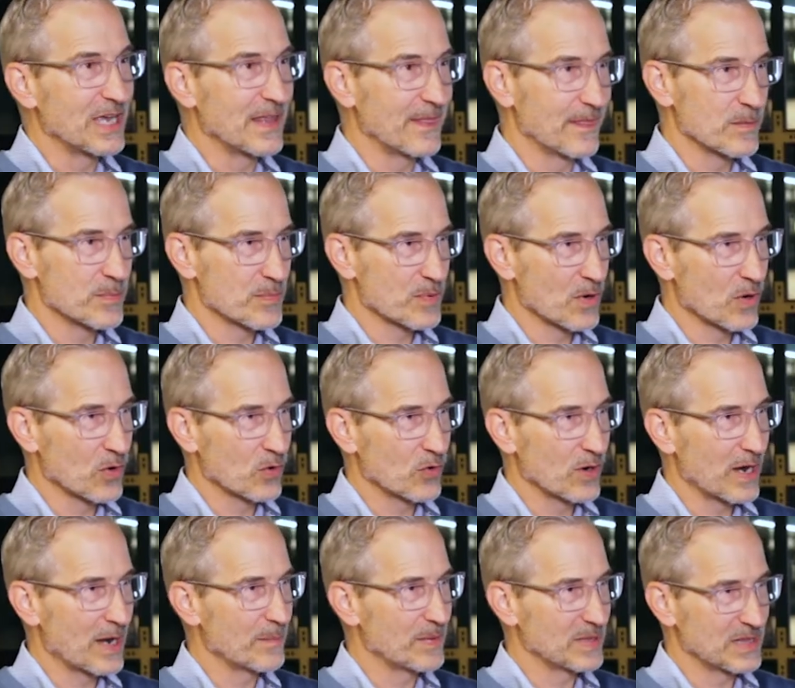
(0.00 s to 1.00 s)
in the
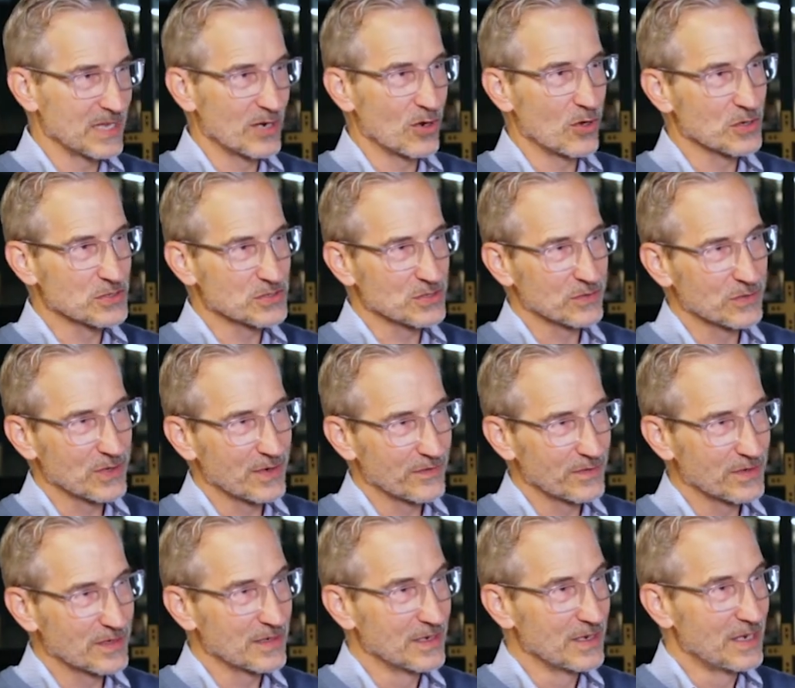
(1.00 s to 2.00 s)
program, but then also
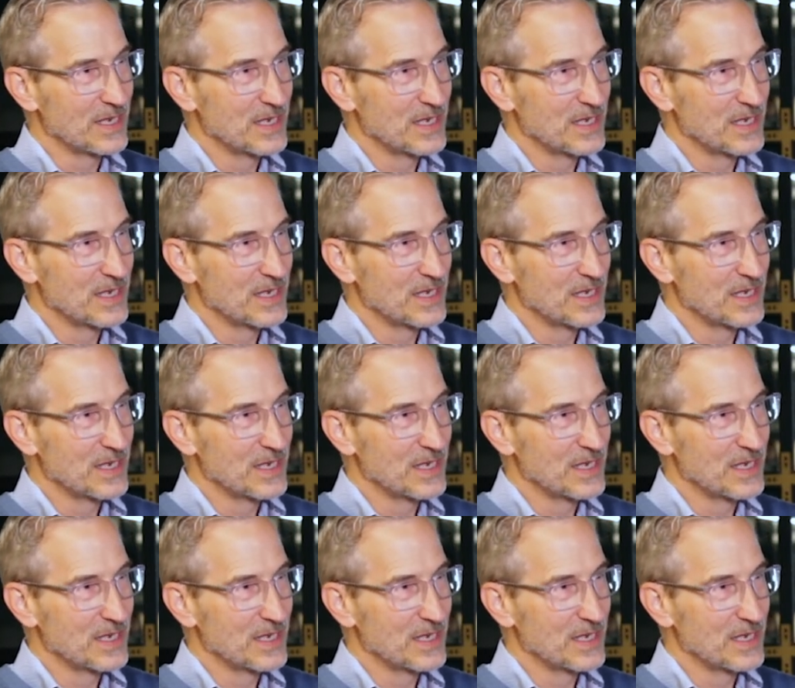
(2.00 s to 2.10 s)
having